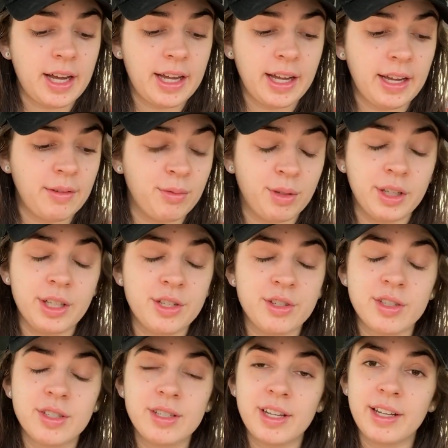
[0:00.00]
I really
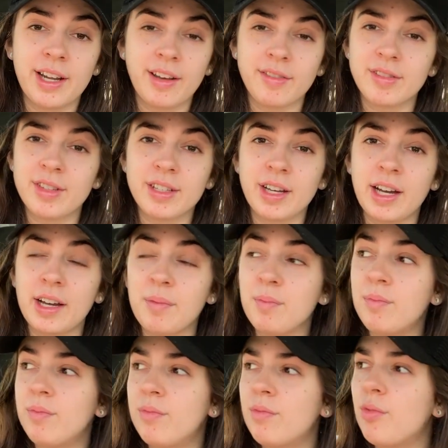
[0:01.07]
just didn't have the
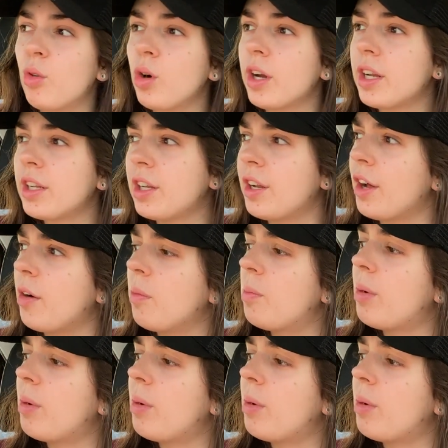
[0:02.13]
time for it, you know,